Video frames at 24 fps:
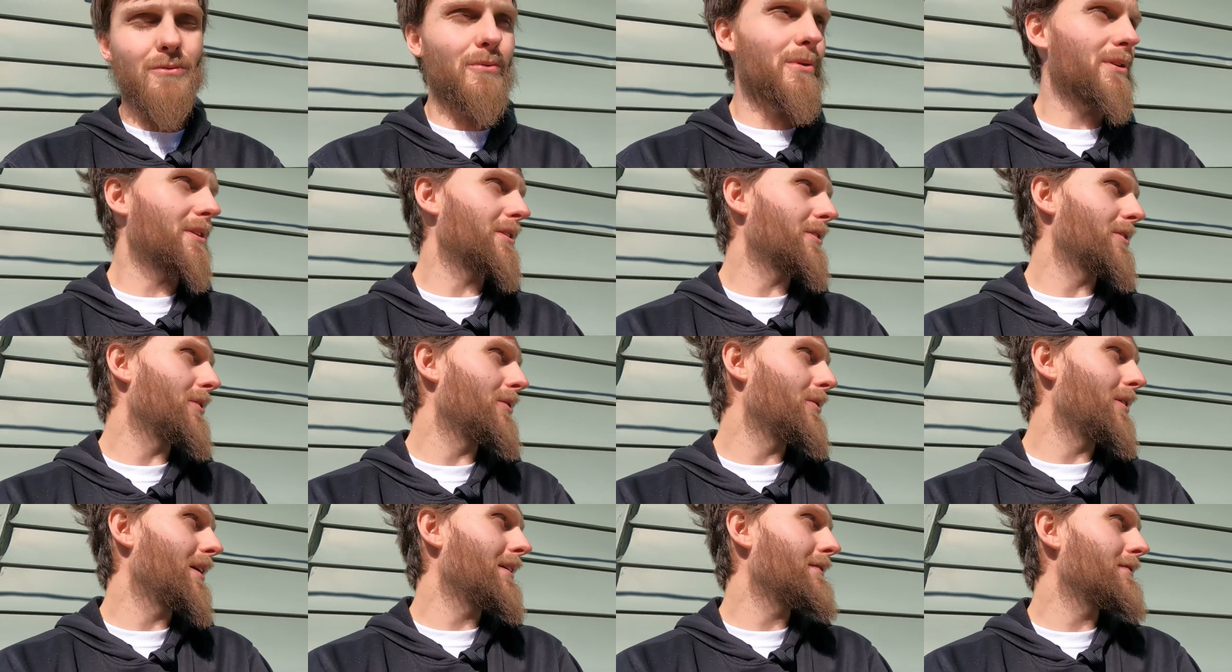we could
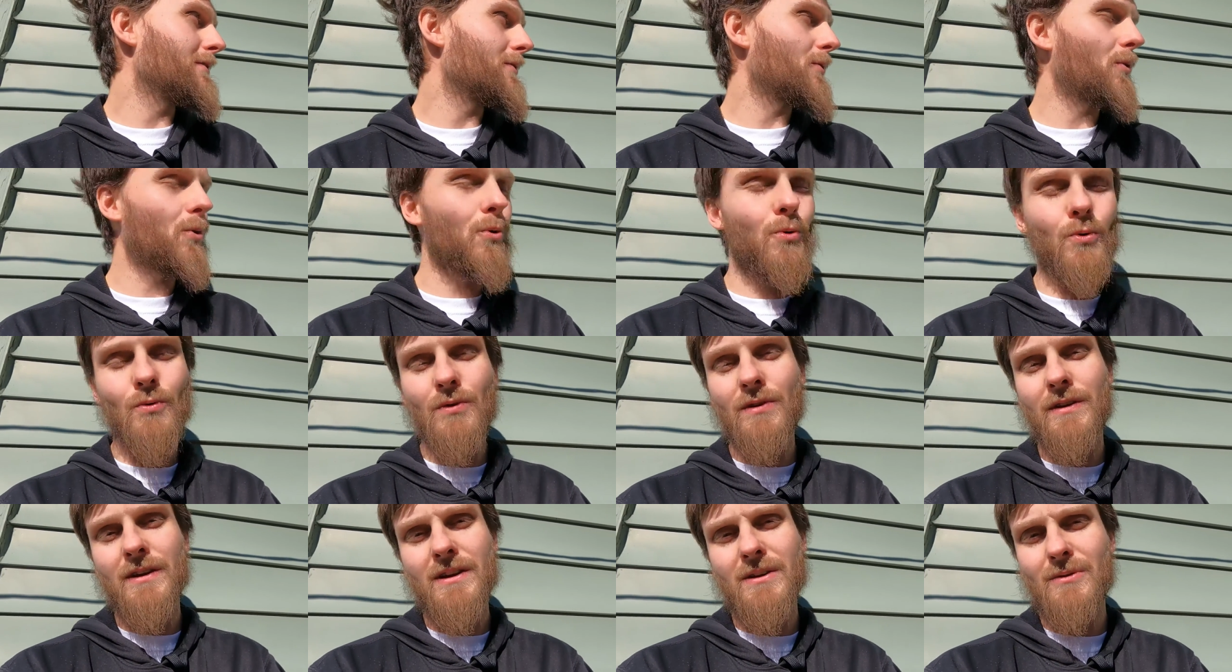go have a
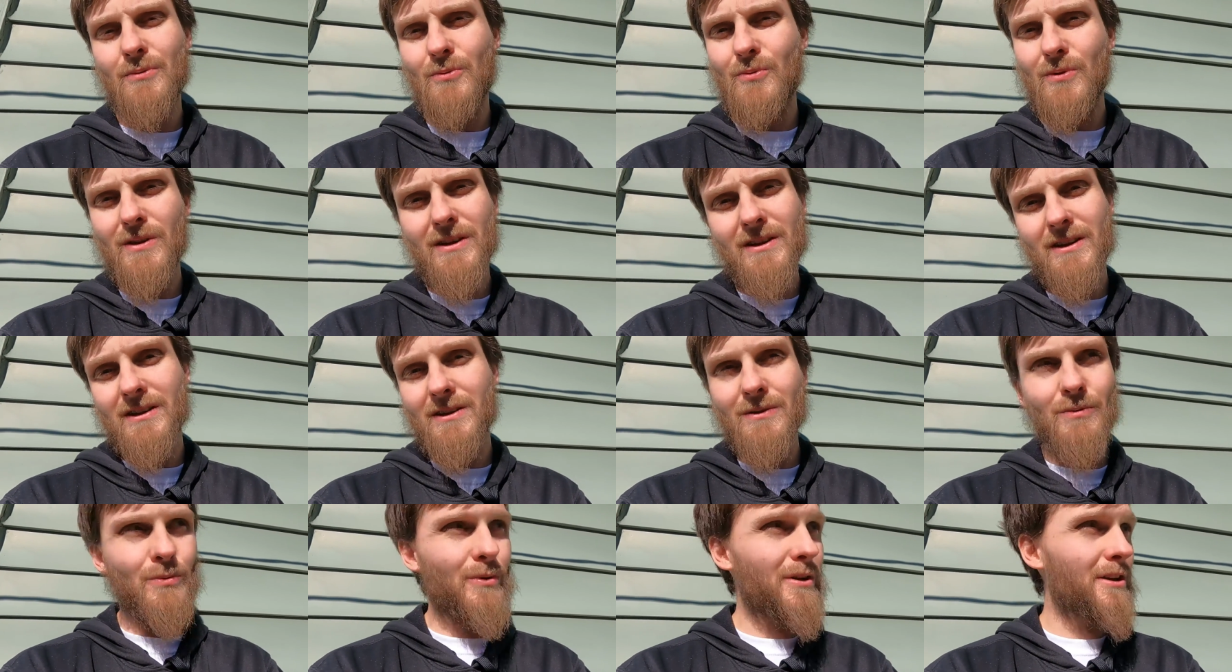whole date
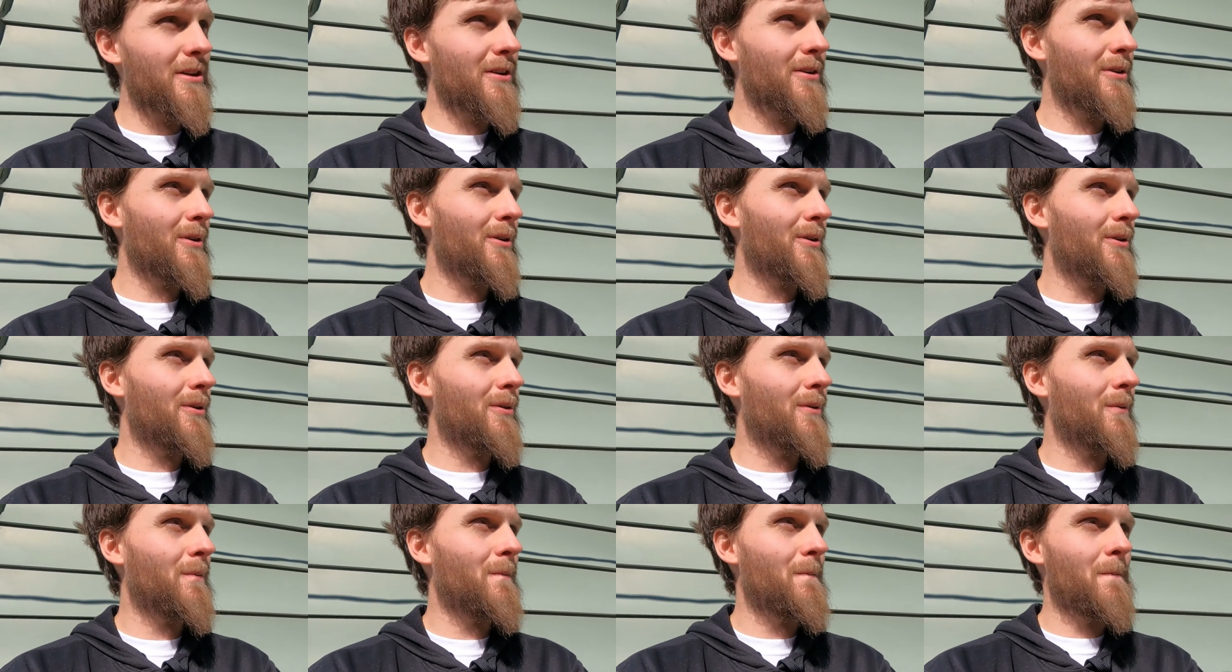weekend we could
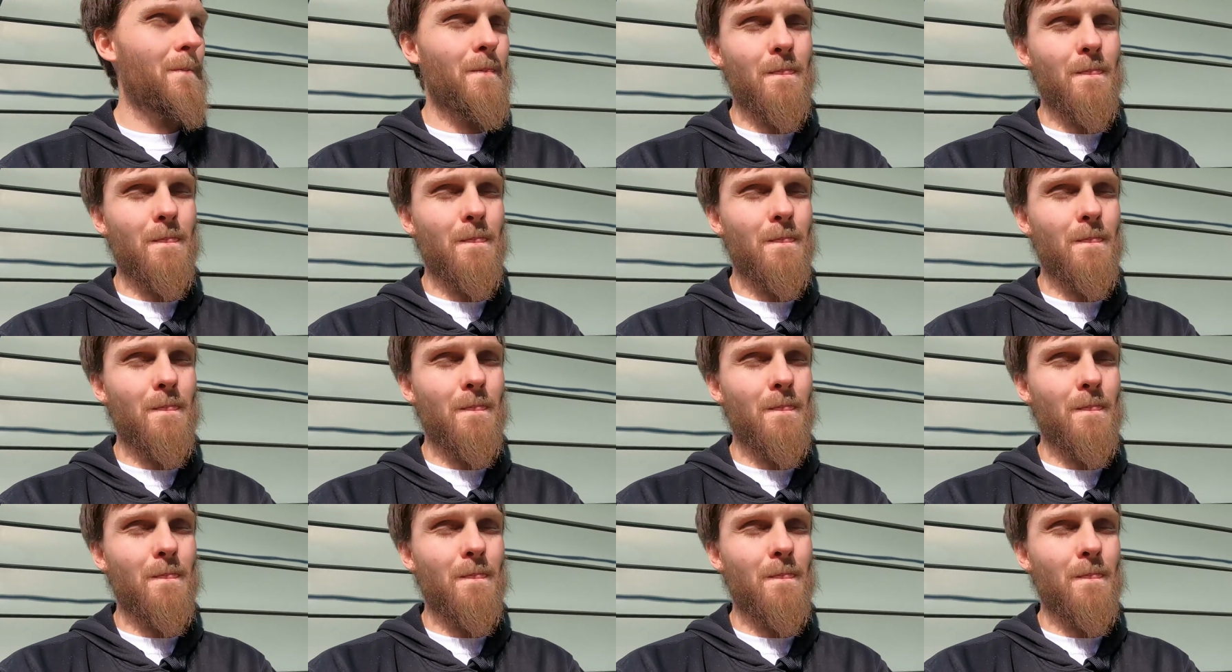go